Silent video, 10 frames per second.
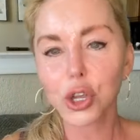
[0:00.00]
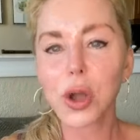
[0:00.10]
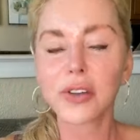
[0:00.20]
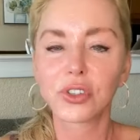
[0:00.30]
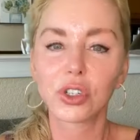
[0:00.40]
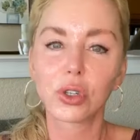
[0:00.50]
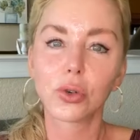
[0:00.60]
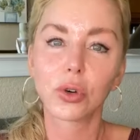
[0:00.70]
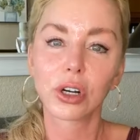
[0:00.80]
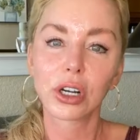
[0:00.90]
you have to
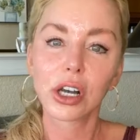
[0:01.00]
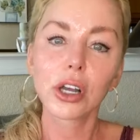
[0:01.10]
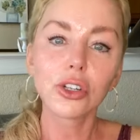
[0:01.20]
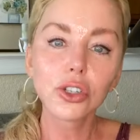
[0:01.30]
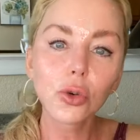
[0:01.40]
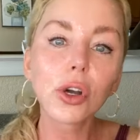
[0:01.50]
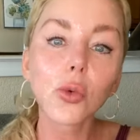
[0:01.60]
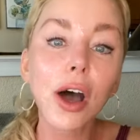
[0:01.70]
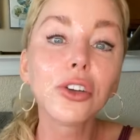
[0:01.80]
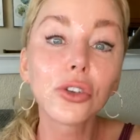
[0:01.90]
do, do
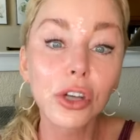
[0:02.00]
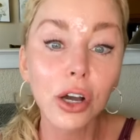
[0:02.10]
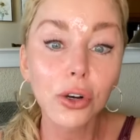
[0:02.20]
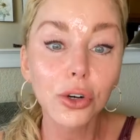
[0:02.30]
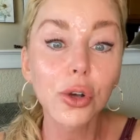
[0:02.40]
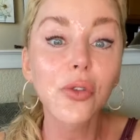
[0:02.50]
it while you're younger.